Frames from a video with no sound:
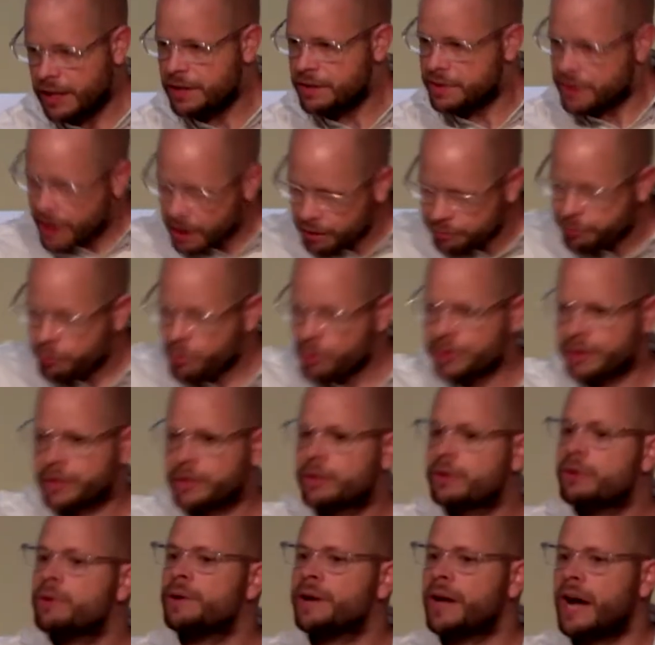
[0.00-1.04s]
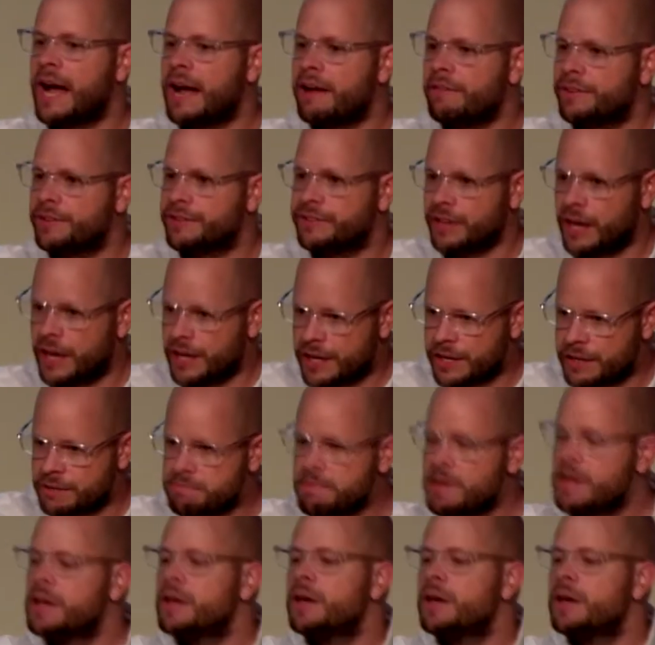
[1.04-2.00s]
Therefore, the crew and I have decided